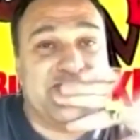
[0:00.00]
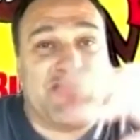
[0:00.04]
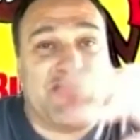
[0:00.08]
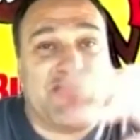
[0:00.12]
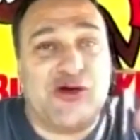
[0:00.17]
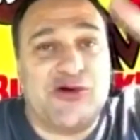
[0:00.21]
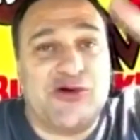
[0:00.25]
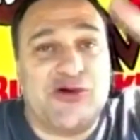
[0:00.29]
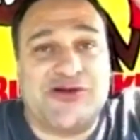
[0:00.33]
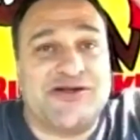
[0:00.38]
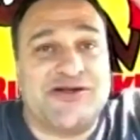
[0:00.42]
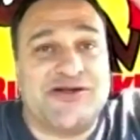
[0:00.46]

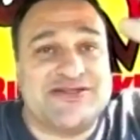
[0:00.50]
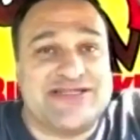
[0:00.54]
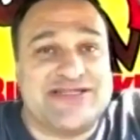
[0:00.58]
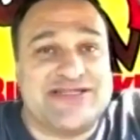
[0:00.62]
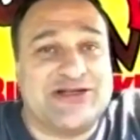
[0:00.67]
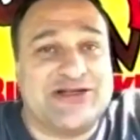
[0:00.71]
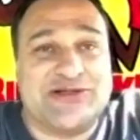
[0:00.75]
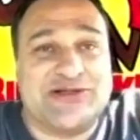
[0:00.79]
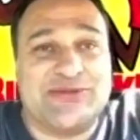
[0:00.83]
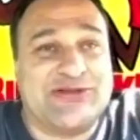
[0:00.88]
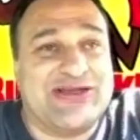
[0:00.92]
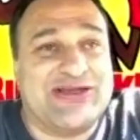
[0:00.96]
vulgar,
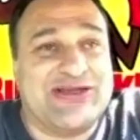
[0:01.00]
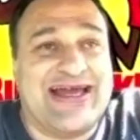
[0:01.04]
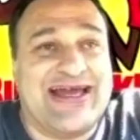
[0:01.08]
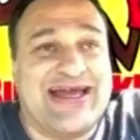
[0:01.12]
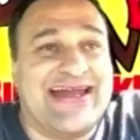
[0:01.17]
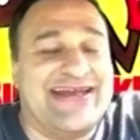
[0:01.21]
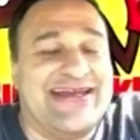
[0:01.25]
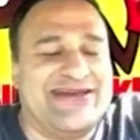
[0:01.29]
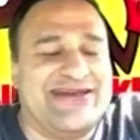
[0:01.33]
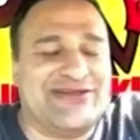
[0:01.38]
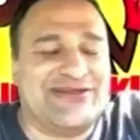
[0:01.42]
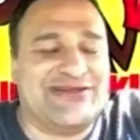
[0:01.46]
terrible
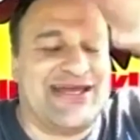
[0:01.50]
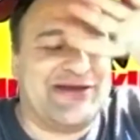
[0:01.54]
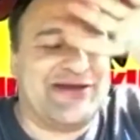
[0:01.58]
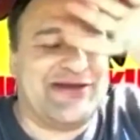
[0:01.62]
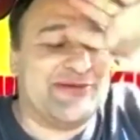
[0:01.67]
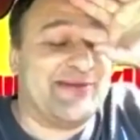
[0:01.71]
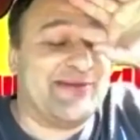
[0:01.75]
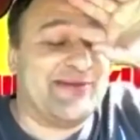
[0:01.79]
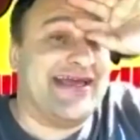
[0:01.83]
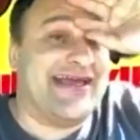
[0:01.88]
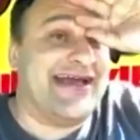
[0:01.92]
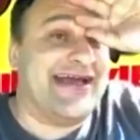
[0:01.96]
line. You're like,
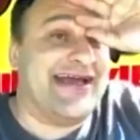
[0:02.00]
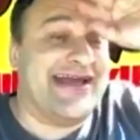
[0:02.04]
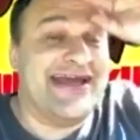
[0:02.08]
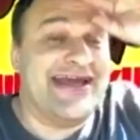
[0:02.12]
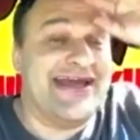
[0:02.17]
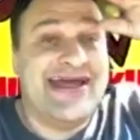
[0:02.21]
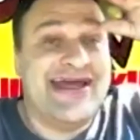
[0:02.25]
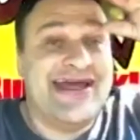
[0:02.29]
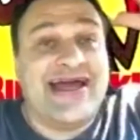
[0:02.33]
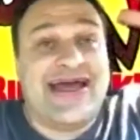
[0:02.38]
oh my God,